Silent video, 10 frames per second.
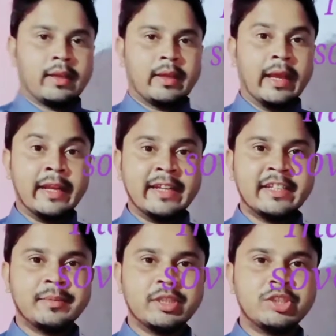An
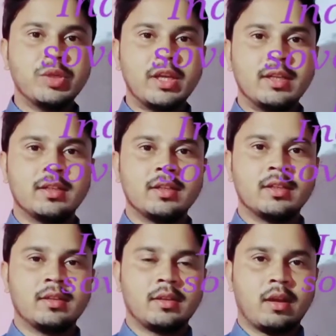individual
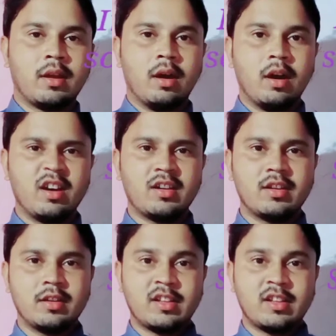or